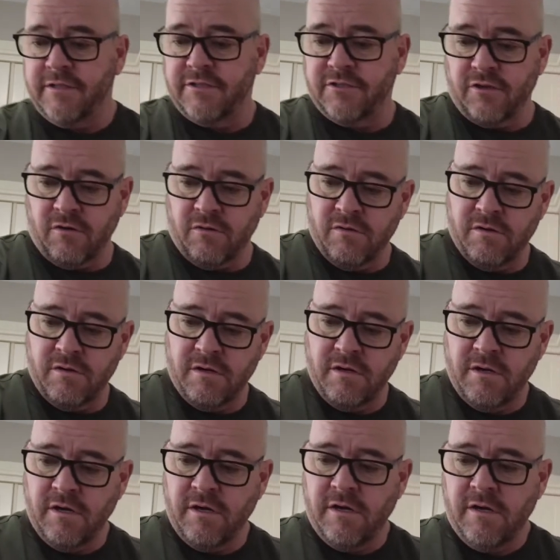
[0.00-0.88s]
So
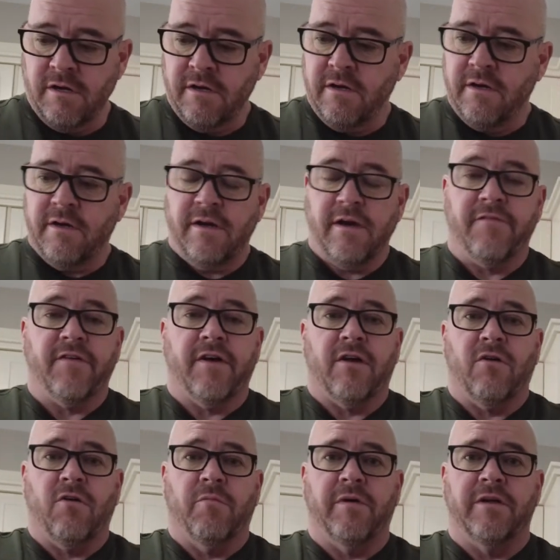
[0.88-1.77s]
I've got a
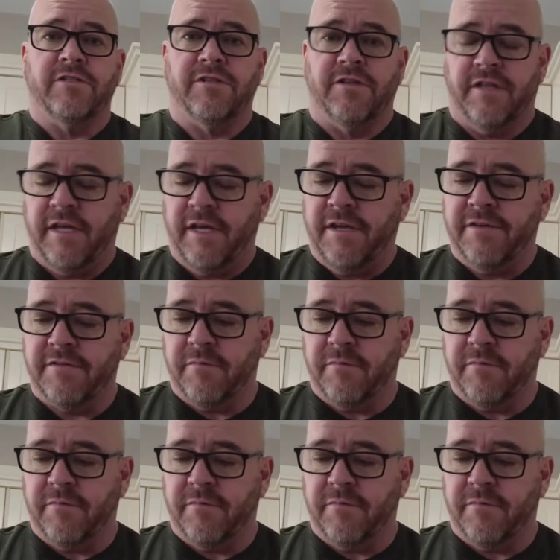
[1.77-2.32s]
whole bunch of these.